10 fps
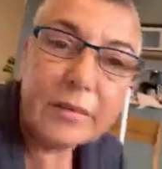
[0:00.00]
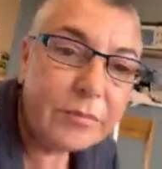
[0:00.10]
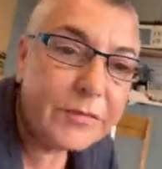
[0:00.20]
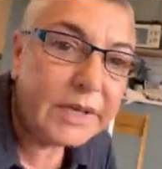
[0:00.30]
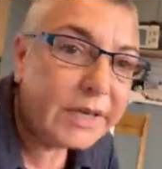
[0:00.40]

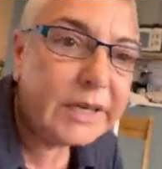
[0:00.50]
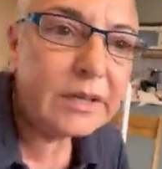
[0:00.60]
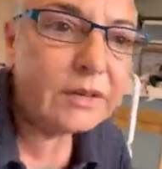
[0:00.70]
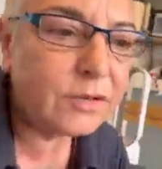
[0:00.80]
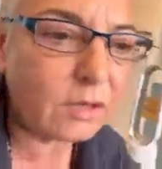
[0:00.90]
um,
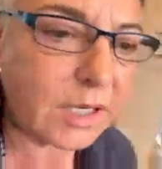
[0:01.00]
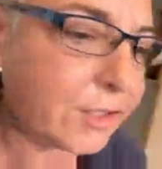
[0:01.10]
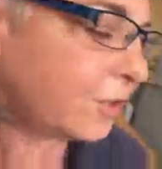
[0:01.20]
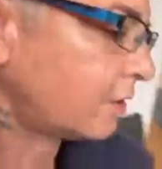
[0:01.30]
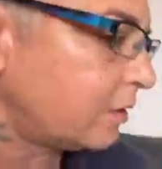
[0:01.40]
yeah, that's all I
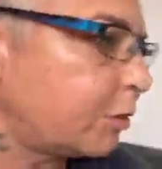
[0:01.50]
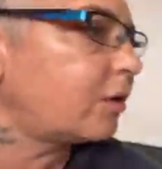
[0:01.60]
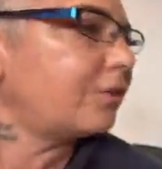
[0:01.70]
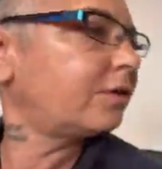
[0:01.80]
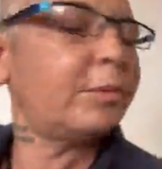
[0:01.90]
can show you
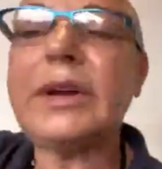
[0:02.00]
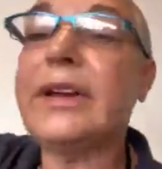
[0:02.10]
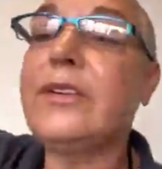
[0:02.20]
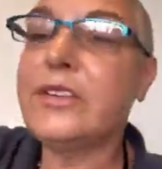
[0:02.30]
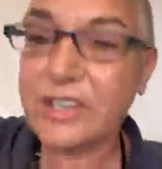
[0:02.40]
because the
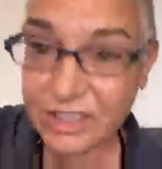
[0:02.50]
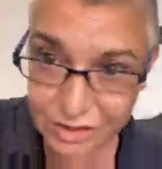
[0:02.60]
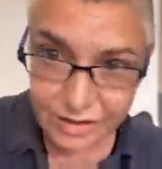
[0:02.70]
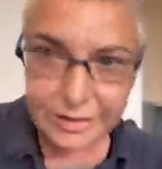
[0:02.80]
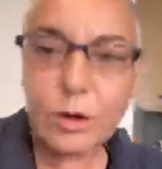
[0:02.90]
place is a
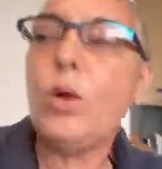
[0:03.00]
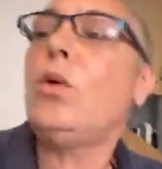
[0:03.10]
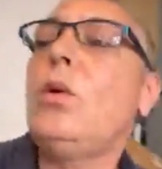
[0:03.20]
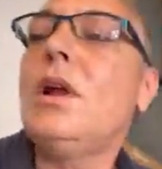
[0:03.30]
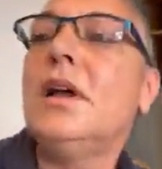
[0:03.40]

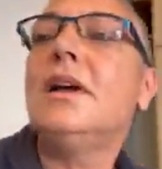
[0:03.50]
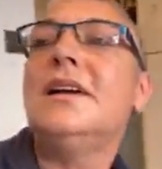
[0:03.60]
shithole.